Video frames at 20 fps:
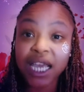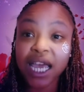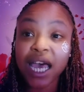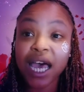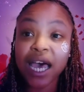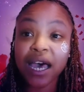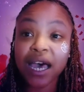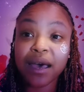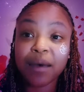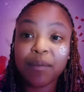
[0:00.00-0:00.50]

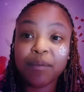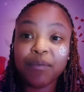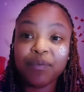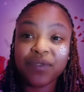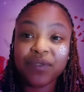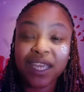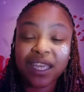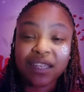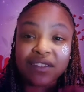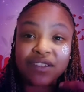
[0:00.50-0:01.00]

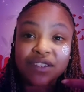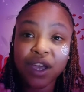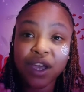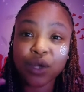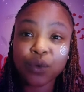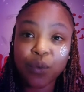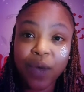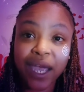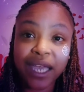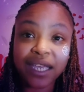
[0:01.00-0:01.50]
in
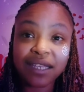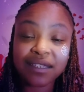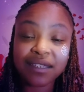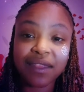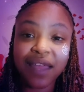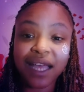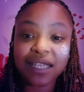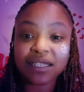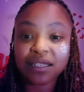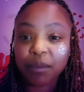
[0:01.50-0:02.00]
certain ways,
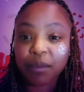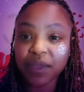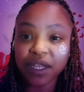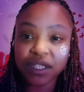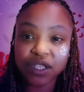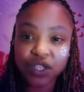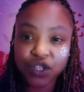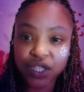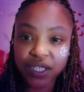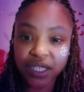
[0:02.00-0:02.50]
and that's something
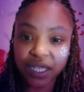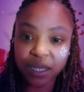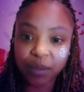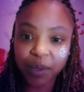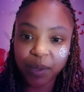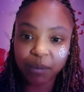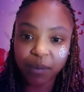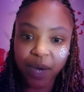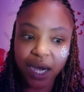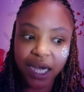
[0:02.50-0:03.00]
to just keep
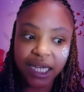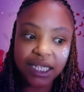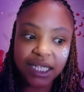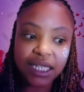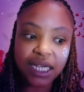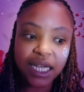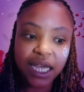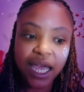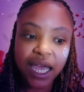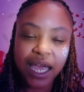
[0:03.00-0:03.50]
in mind.